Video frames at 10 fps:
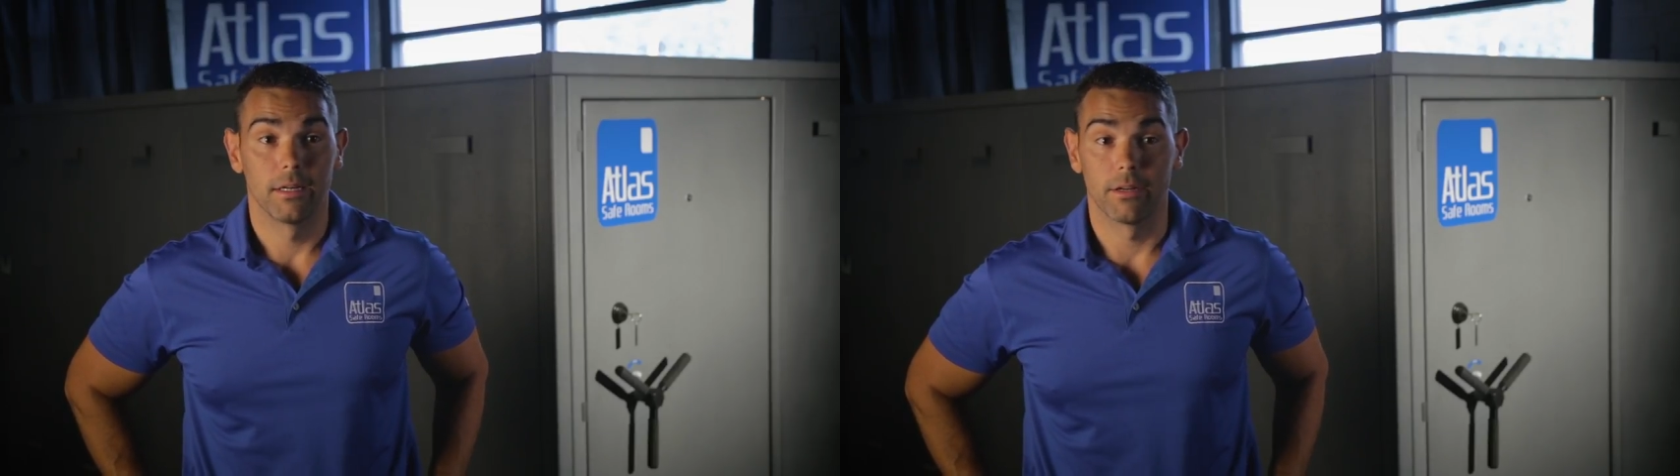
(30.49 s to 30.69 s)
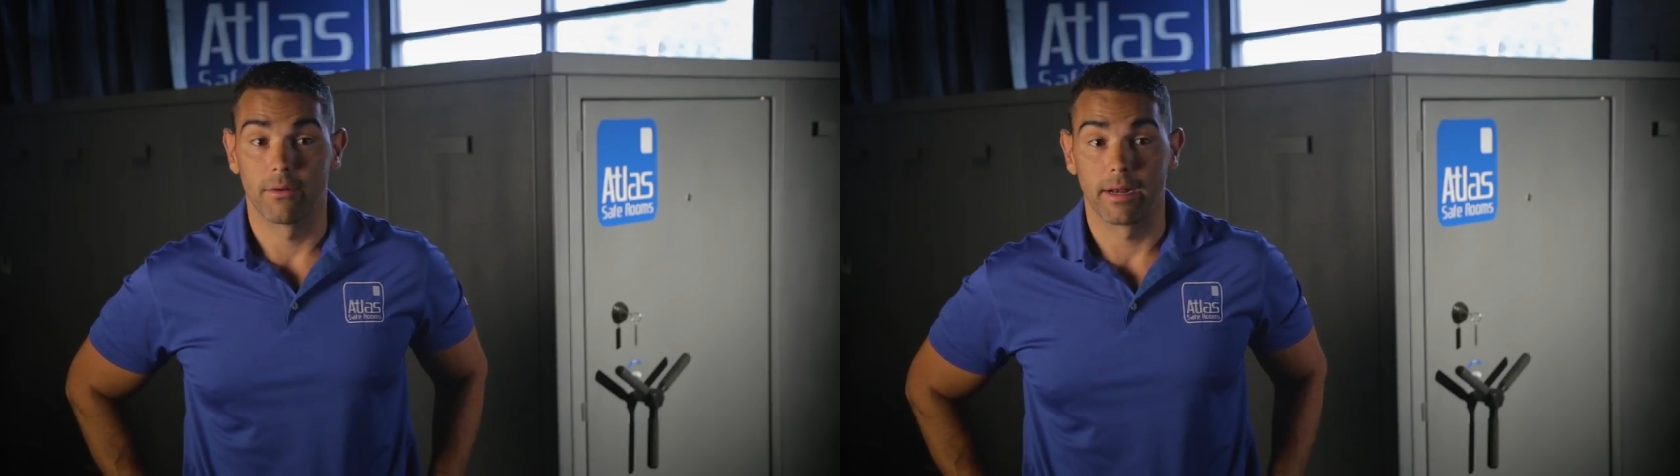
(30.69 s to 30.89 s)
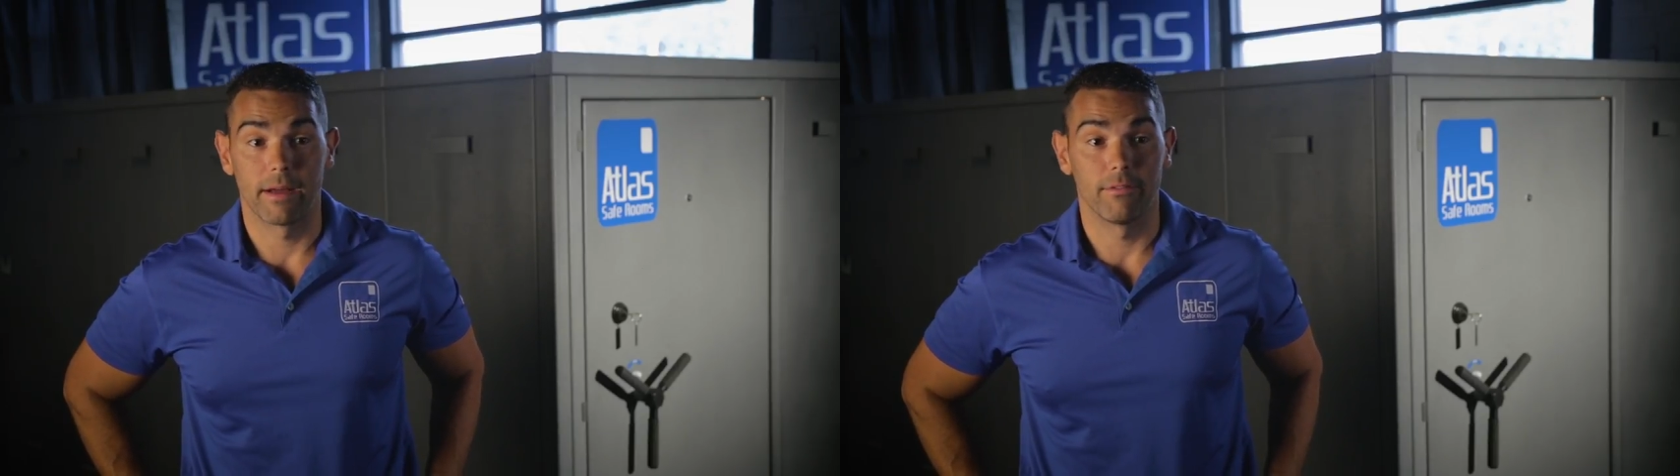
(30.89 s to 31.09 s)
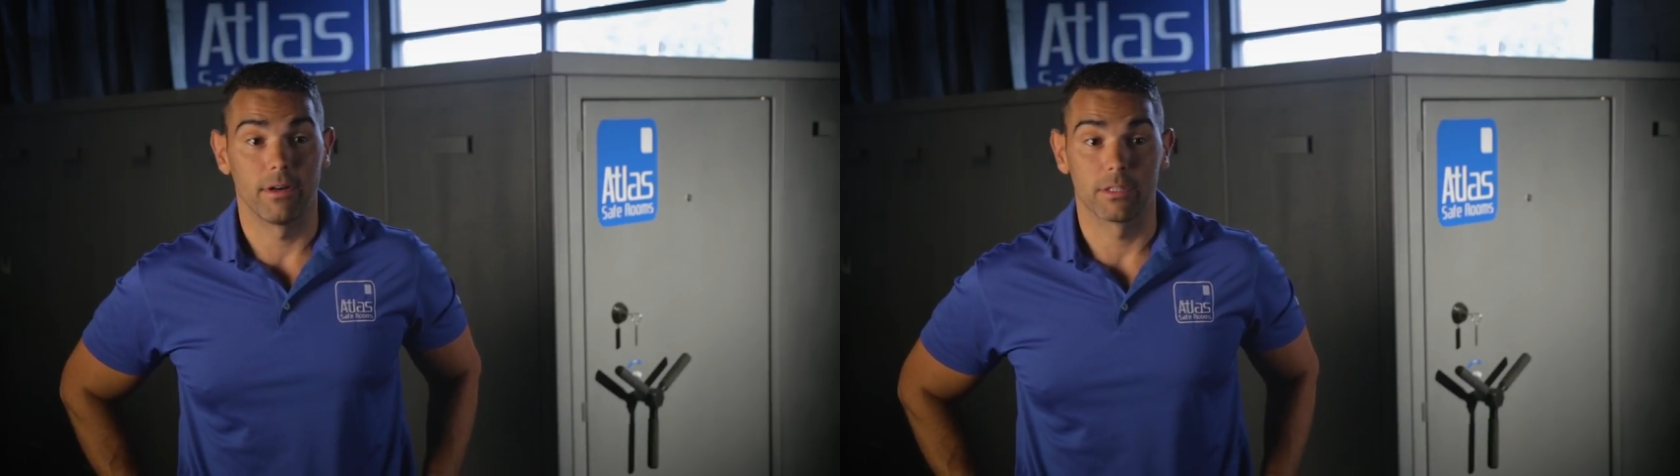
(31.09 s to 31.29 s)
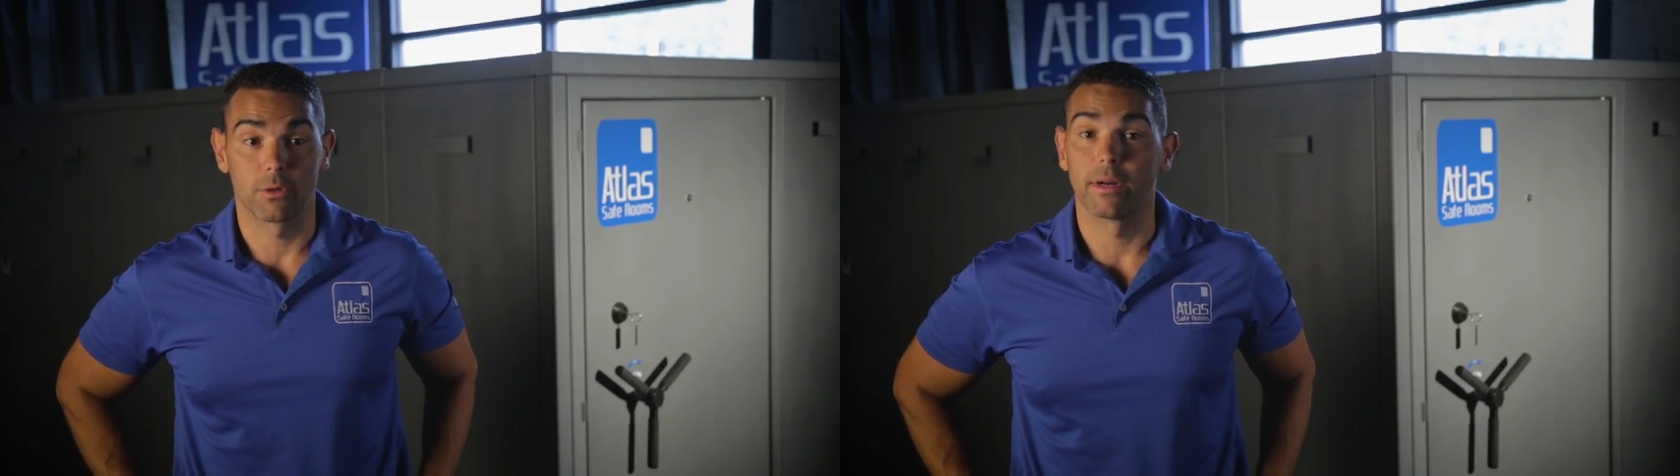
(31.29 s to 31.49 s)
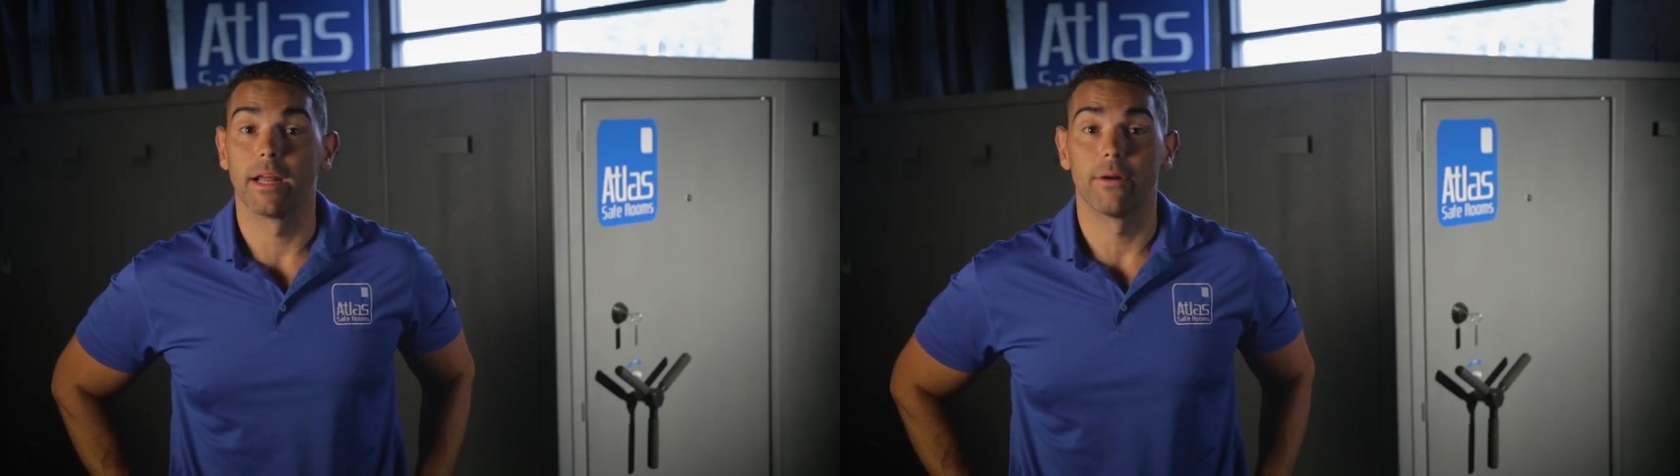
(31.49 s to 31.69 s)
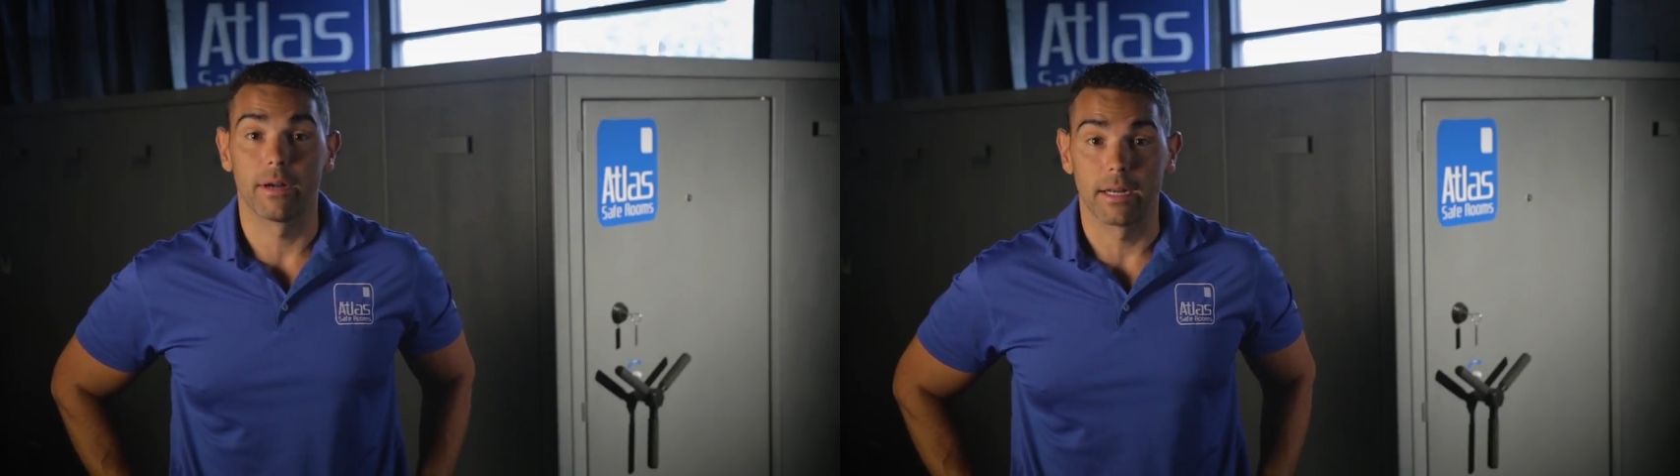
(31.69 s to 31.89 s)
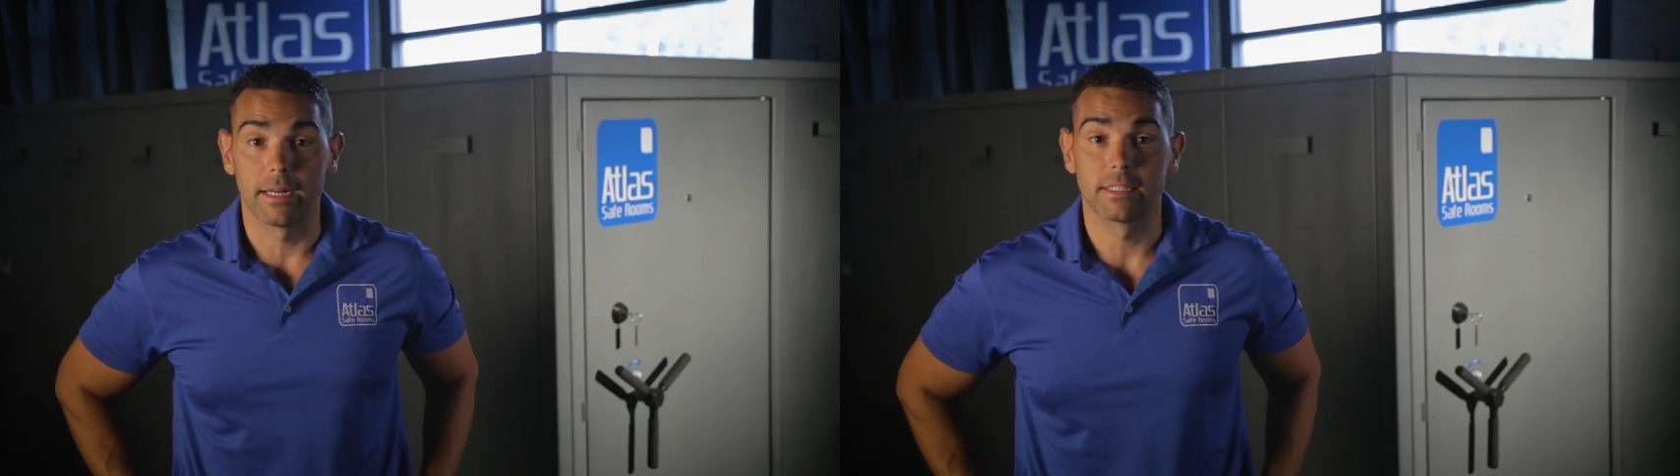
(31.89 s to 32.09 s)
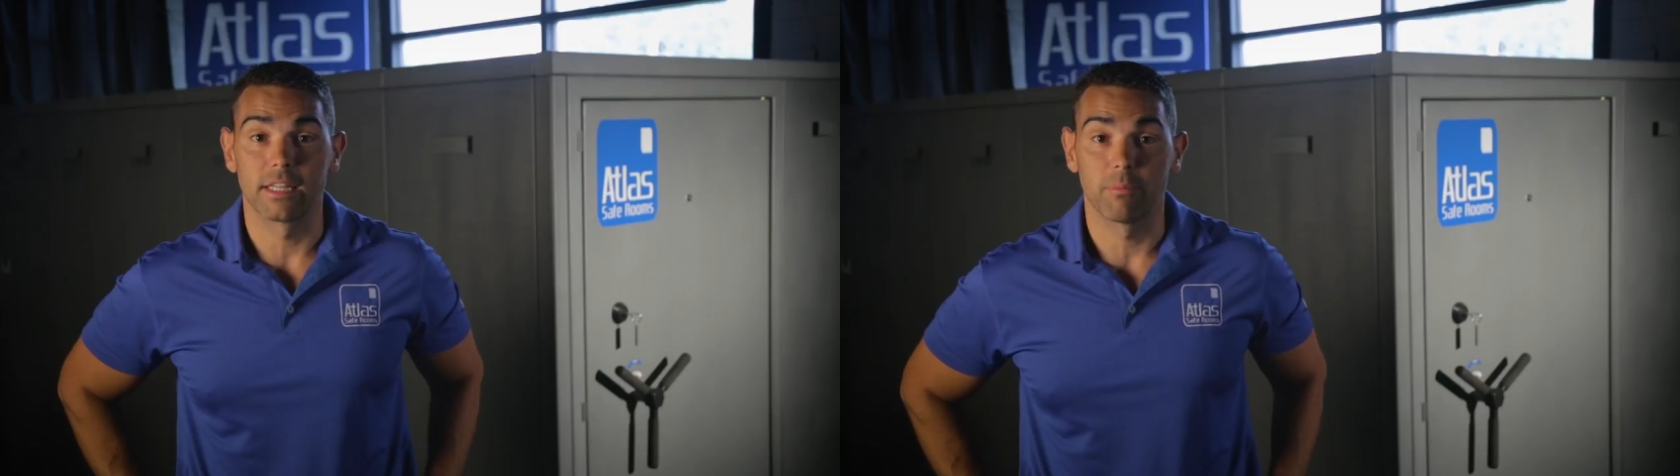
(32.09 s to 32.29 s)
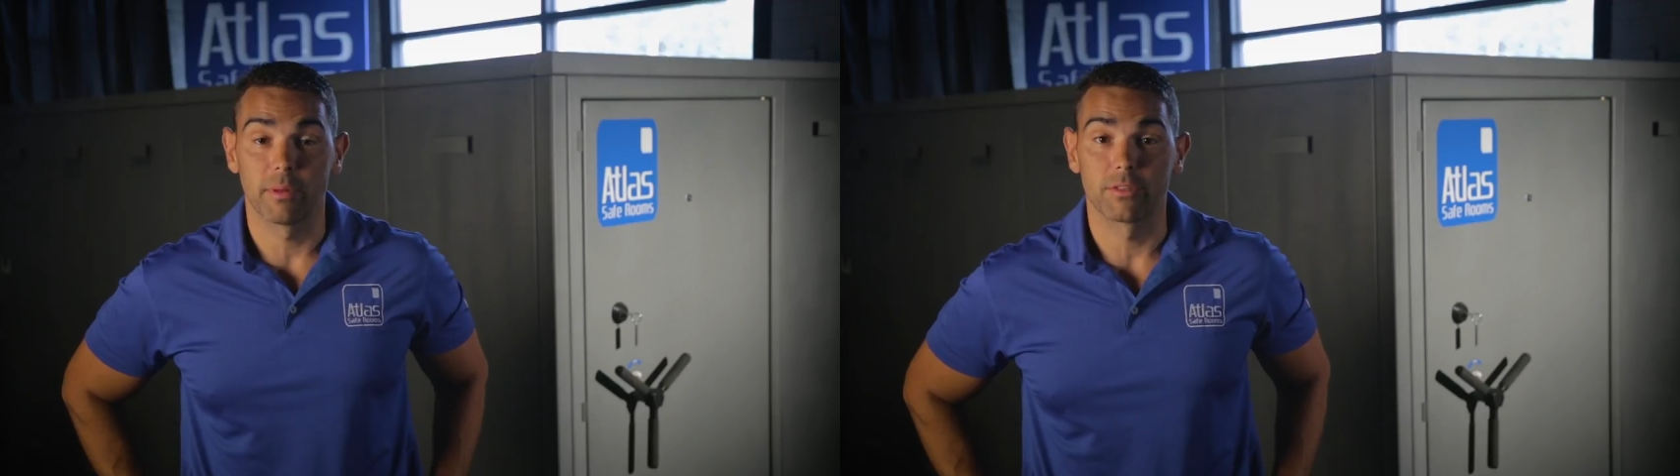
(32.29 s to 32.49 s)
you know, I'd have a tornado and I need a safe